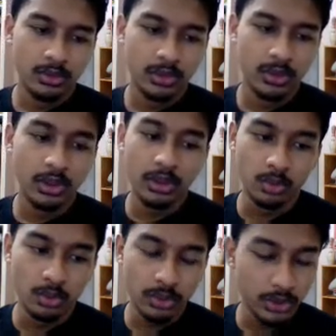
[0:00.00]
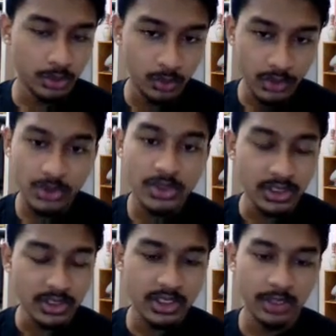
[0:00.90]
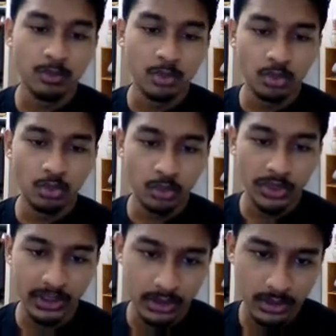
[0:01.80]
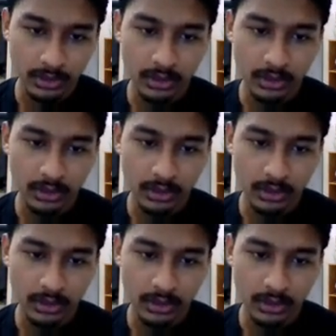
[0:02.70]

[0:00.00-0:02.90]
We're using the same weight,